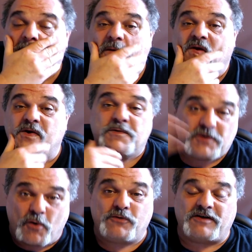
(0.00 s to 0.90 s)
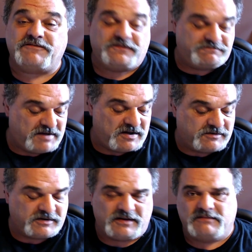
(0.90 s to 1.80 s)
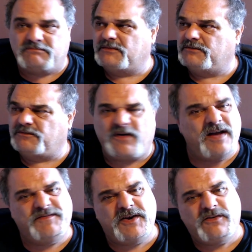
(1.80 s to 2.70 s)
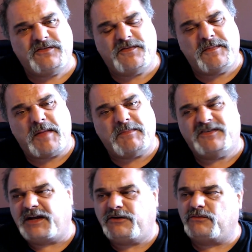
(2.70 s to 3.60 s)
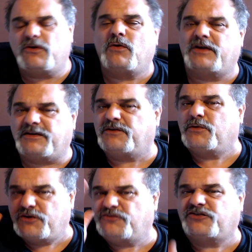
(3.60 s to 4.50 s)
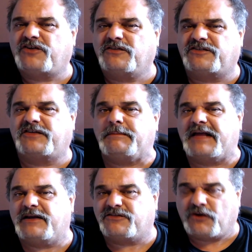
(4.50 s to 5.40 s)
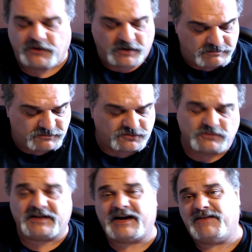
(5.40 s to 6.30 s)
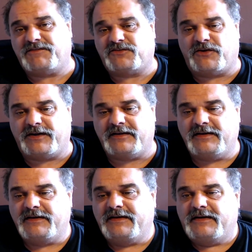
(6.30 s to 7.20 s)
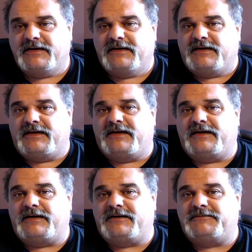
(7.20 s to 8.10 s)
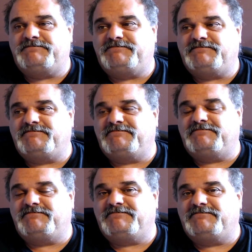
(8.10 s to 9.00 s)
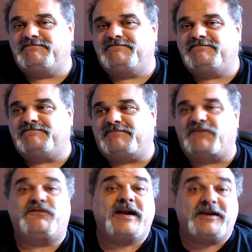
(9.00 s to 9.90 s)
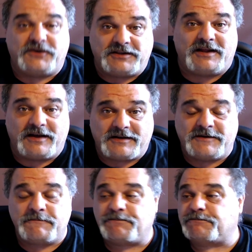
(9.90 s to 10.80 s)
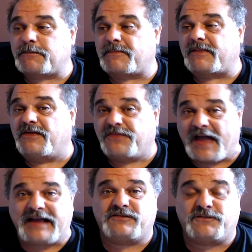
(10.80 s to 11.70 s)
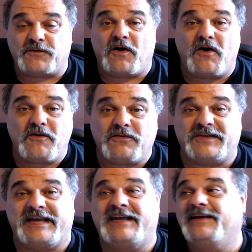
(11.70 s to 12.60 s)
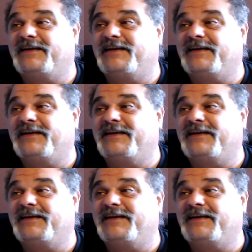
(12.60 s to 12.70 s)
You were going on a 5 years, if I'm not mistaken, too. No, you just on the same day started a show that I've started. My friend, good luck. Thanks for all the